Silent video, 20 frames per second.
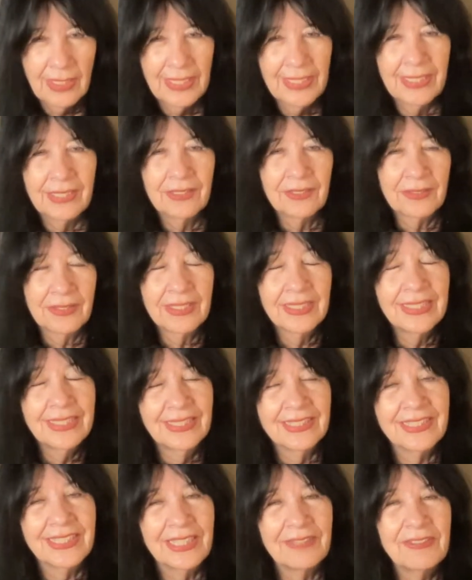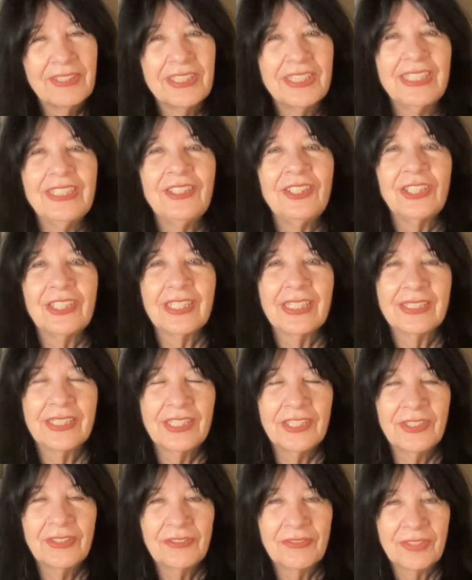list. I was teaching at
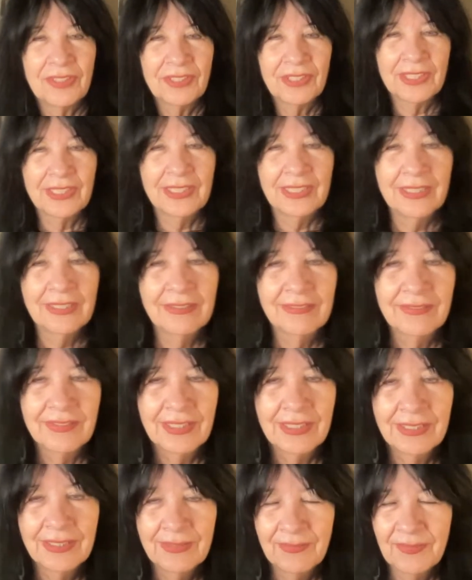the University of